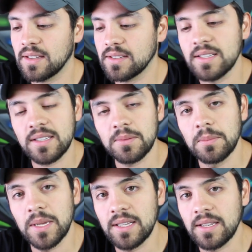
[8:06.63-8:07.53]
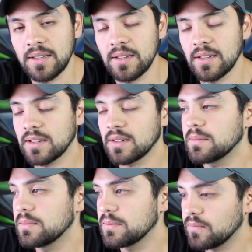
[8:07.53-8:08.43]
That's like their main
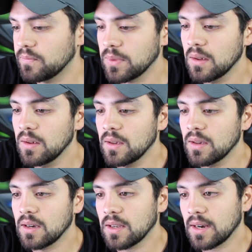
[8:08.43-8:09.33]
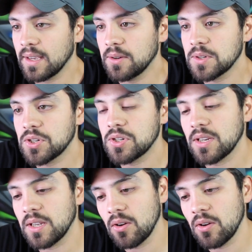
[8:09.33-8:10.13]
language.